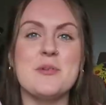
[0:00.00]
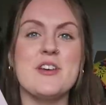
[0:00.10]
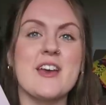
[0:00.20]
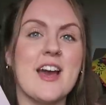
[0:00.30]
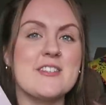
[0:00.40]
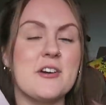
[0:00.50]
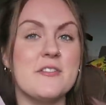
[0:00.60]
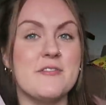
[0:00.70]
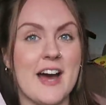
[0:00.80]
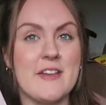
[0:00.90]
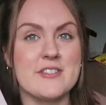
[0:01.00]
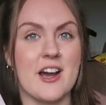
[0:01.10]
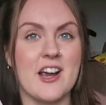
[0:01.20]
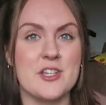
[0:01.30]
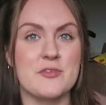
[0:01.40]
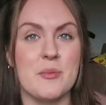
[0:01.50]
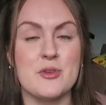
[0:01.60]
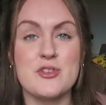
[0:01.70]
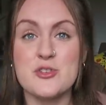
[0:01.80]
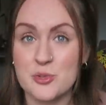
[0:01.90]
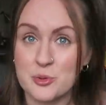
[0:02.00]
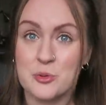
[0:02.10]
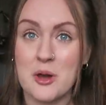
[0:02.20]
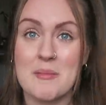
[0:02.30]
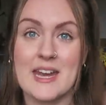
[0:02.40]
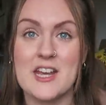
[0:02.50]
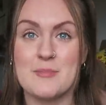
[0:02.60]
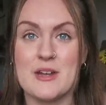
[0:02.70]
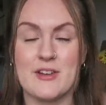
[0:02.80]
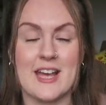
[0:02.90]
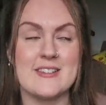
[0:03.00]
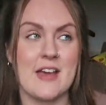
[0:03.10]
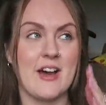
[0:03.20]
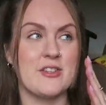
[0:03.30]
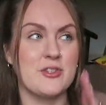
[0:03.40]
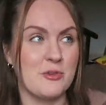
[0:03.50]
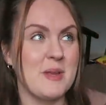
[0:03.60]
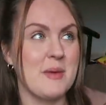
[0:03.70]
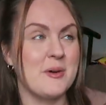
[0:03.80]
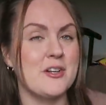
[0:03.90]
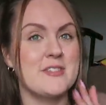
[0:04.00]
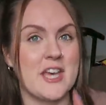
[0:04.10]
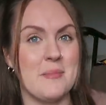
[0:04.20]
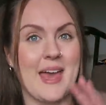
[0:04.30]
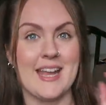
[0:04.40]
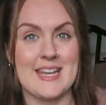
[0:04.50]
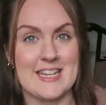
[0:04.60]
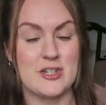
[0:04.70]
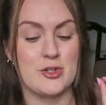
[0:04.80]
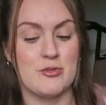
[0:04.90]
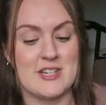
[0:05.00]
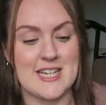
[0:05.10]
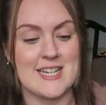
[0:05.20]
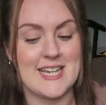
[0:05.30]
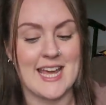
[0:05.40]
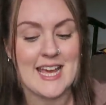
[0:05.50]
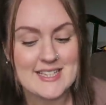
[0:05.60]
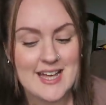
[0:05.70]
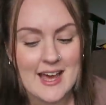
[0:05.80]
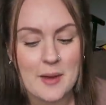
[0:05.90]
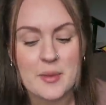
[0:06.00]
book has gotten 5 stars from so many of my friends. I've had so many people tell me I need to read it ASAP.